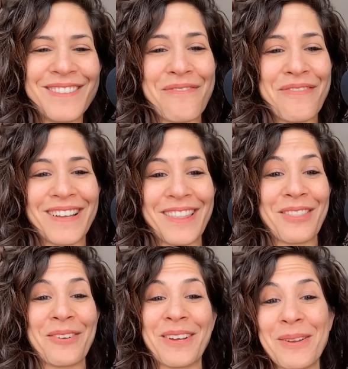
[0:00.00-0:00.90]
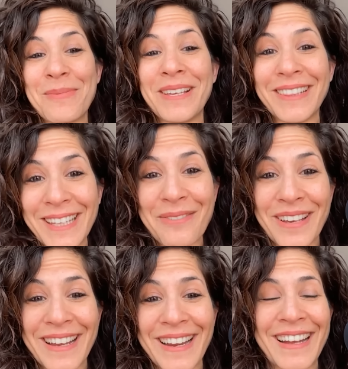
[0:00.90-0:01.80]
the fact that they're going to be
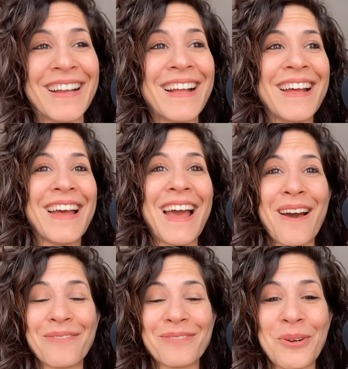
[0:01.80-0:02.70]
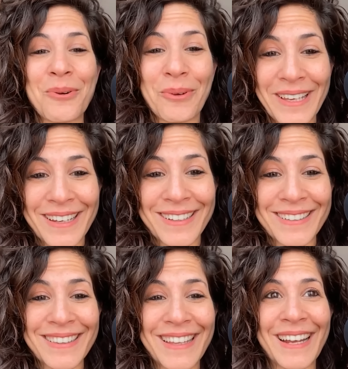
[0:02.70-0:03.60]
leaving after a week.
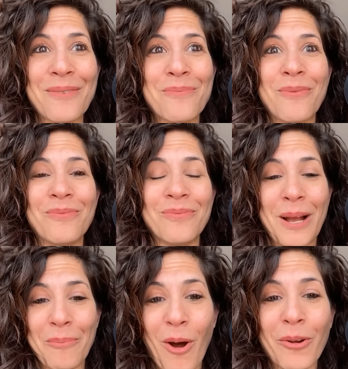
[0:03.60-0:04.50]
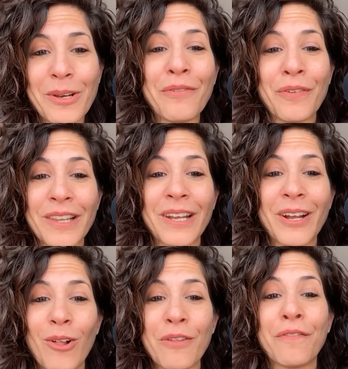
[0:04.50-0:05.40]
Like, I'm I'm already feeling
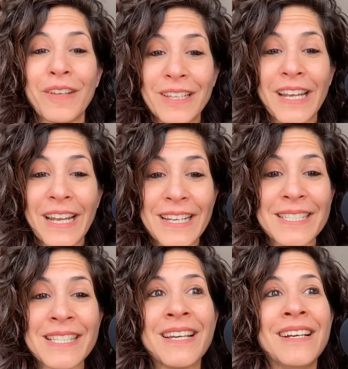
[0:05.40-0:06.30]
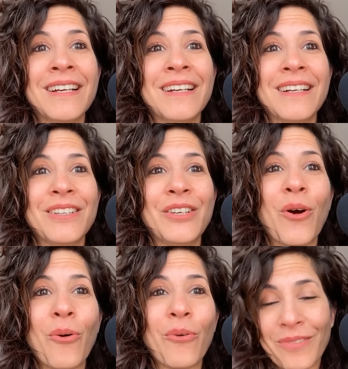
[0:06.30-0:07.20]
all the feelings.
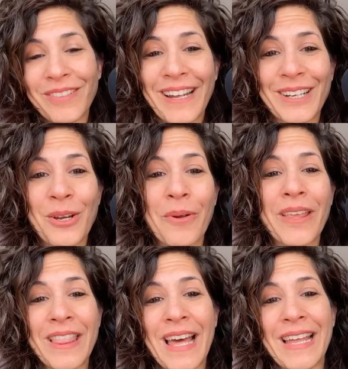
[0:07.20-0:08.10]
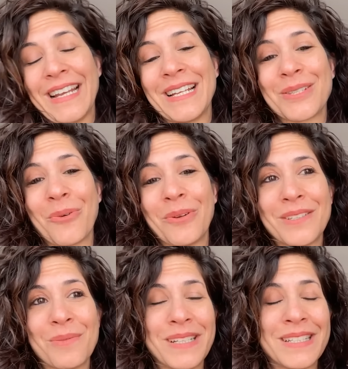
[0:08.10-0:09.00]
No, like knowing that it's going
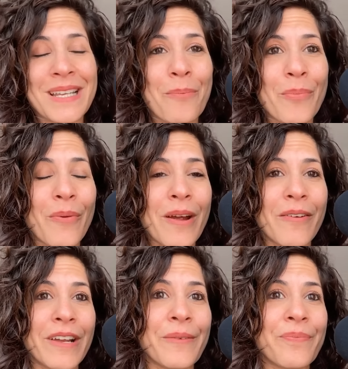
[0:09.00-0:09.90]
to be temporary.